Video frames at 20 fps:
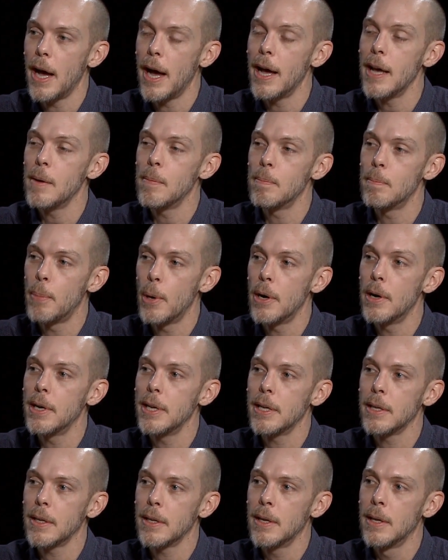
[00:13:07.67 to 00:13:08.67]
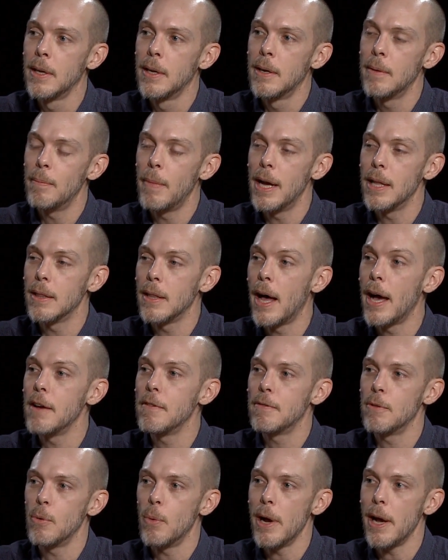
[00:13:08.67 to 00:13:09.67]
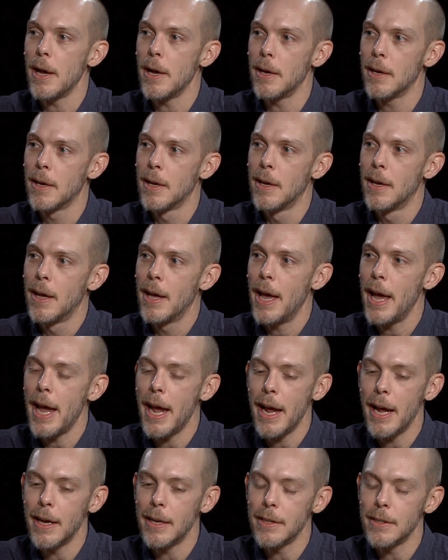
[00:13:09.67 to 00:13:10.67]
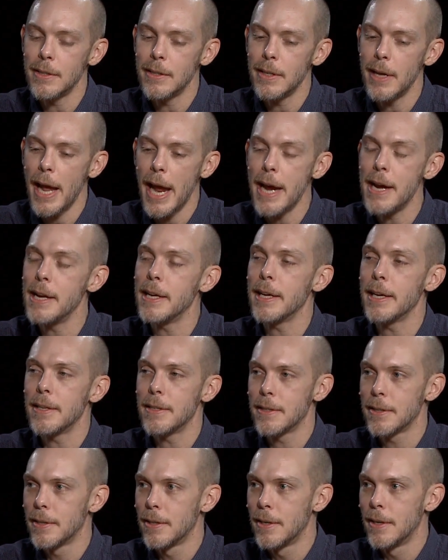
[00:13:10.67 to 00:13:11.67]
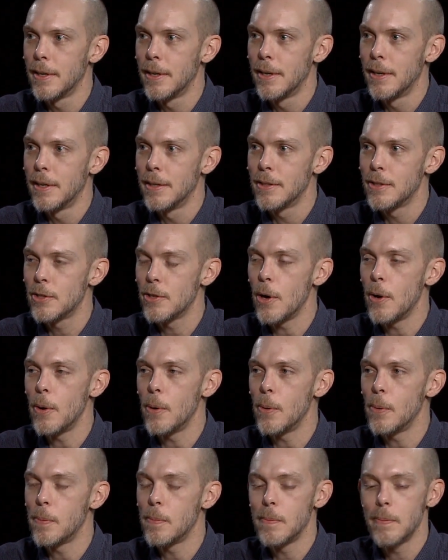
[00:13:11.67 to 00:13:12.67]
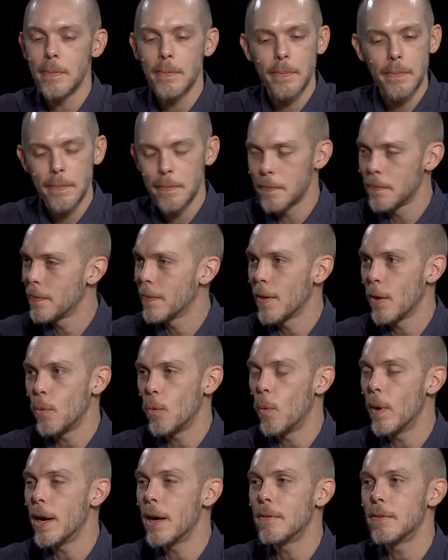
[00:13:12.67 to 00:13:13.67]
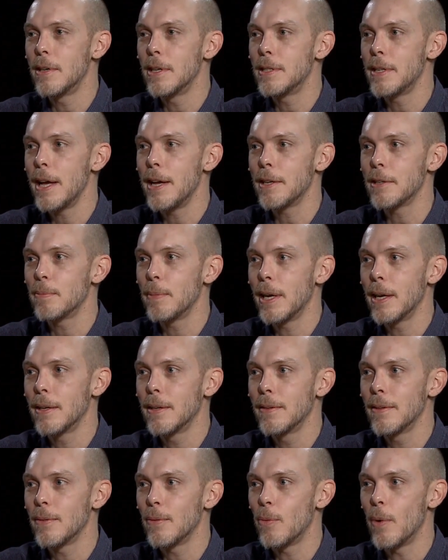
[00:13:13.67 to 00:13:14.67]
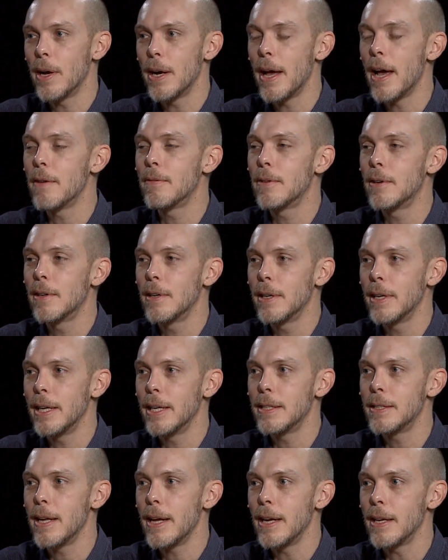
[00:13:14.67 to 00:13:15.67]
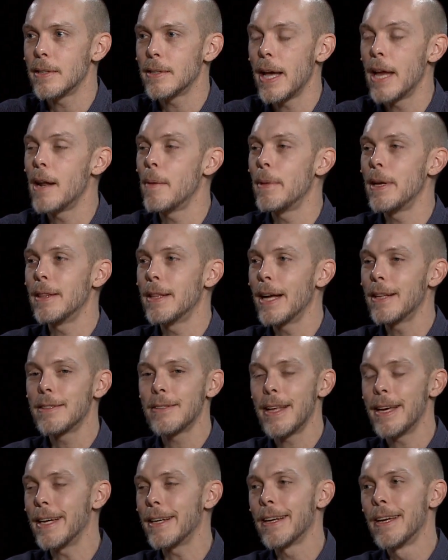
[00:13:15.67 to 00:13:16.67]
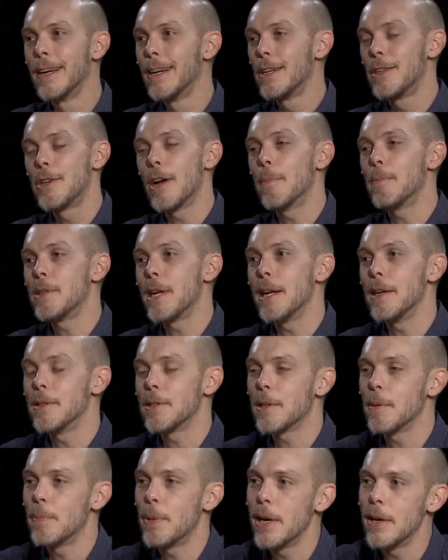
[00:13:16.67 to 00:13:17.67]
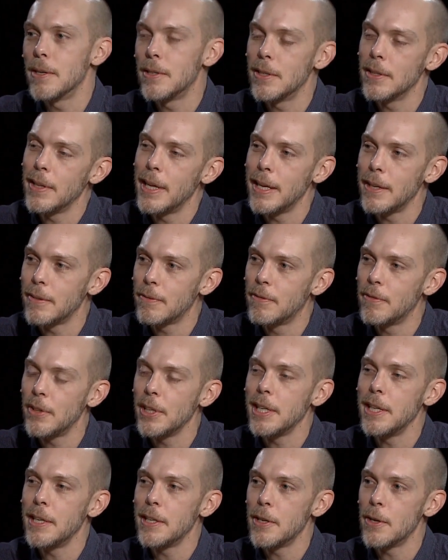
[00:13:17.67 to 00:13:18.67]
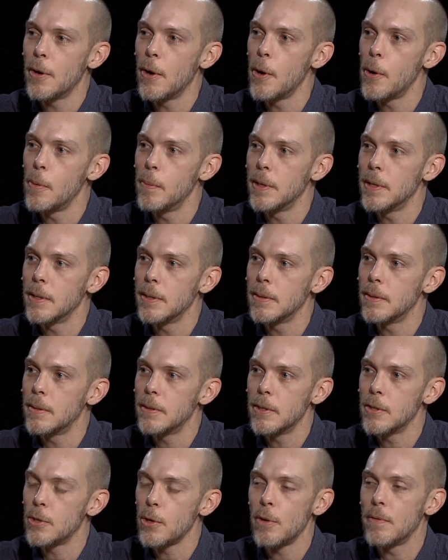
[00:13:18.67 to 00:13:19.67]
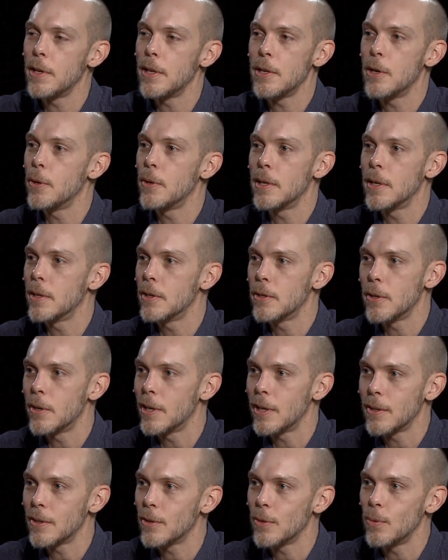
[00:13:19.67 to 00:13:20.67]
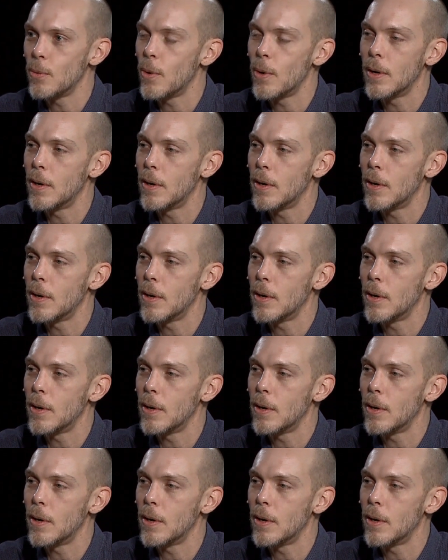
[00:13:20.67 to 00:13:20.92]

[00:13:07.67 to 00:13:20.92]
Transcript: I am burning my life away and hating it. So whatever it takes, man, whatever it takes. And I mean, that's like chump change compared to like fleeing your home in the Soviet Union during the war.